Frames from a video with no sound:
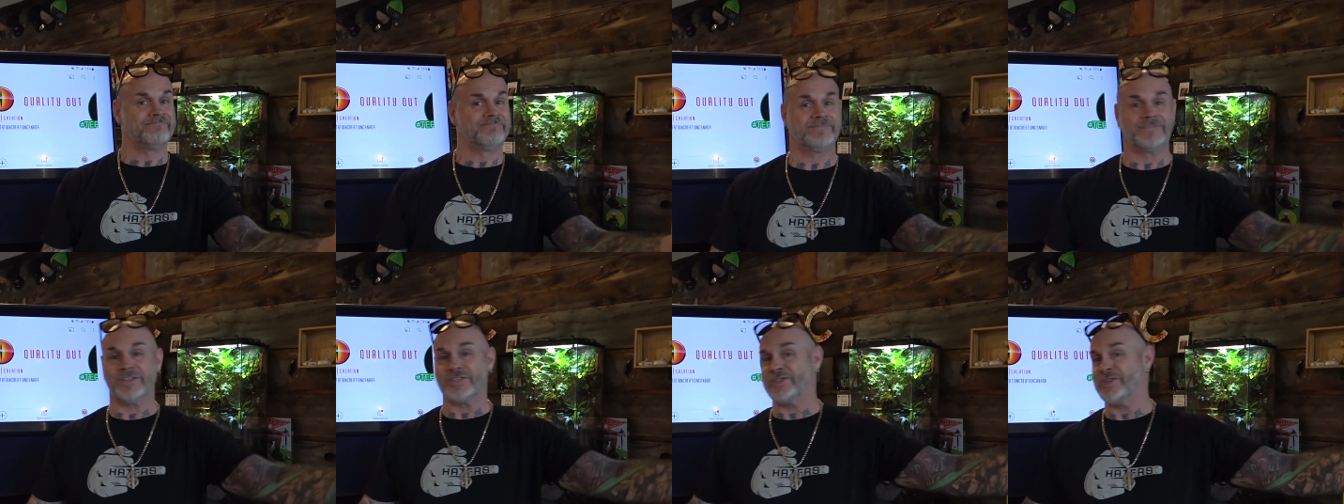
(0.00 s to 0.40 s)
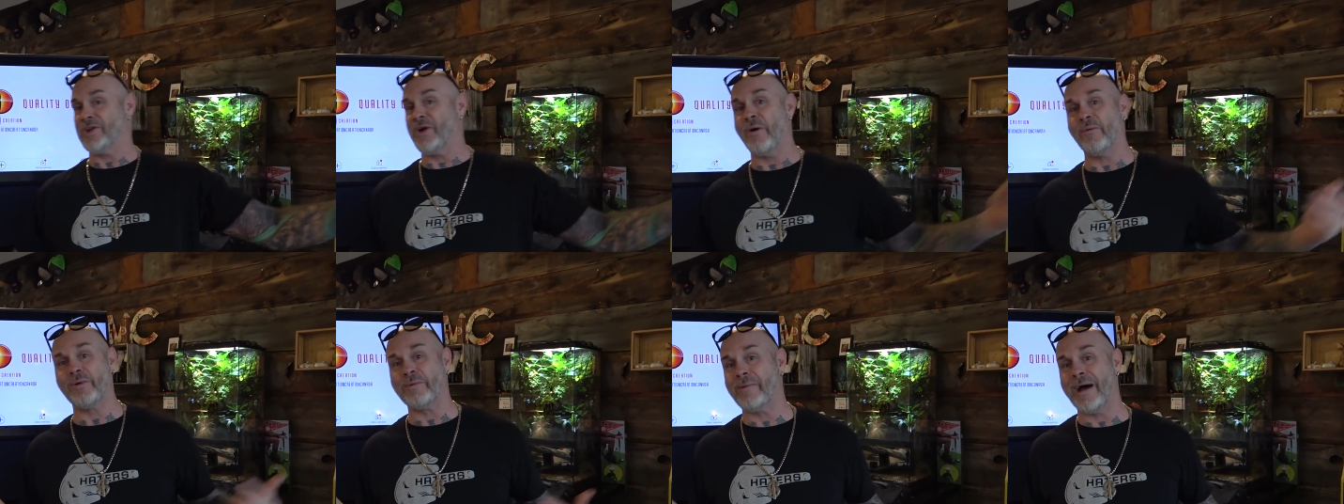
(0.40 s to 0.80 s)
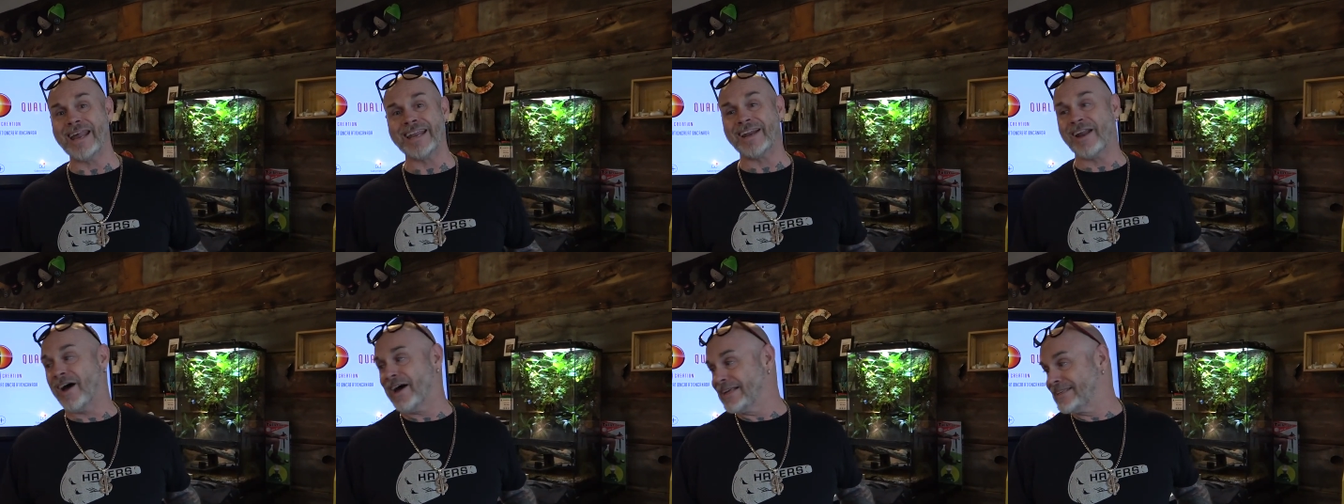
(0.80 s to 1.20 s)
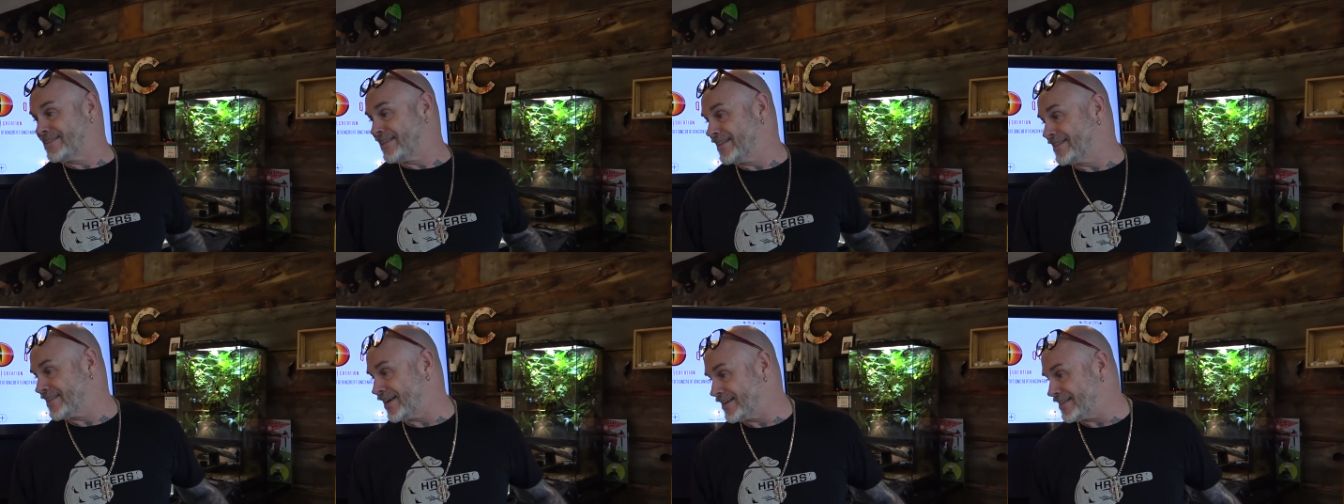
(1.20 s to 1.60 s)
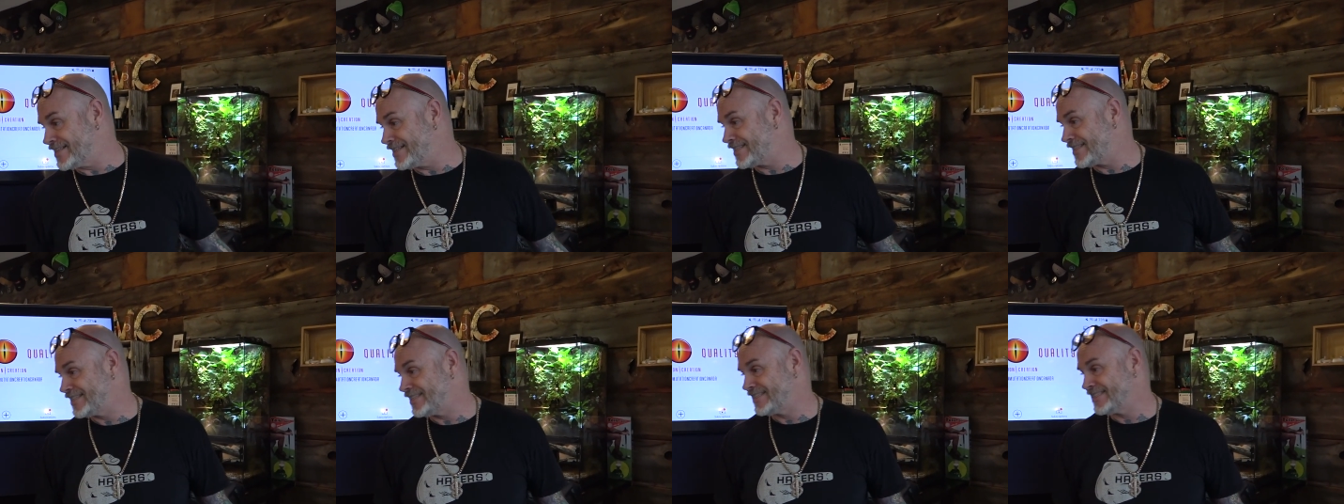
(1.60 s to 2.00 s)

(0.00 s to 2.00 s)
Doesn't know where mine and Austin's is.